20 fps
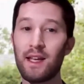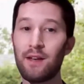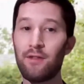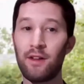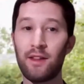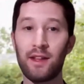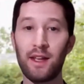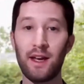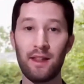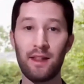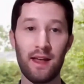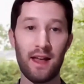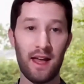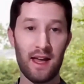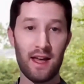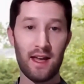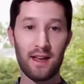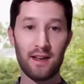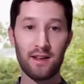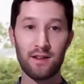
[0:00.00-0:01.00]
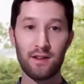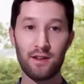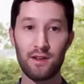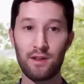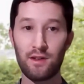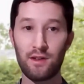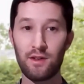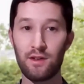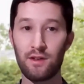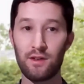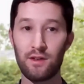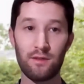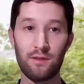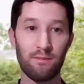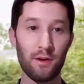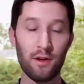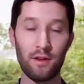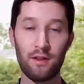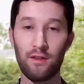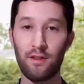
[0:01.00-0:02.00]
If, on the other hand,
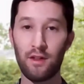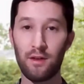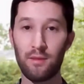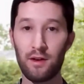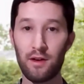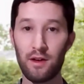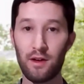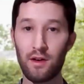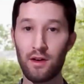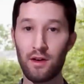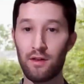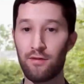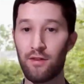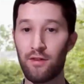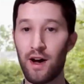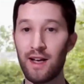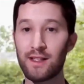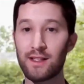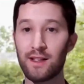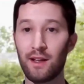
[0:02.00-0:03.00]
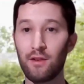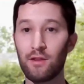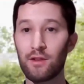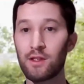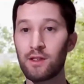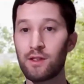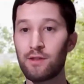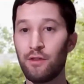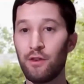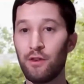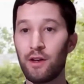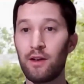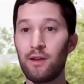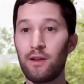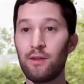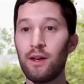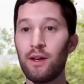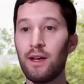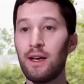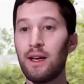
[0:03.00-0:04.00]
both of them are fine solutions for
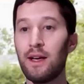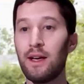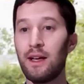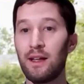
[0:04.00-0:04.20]
you,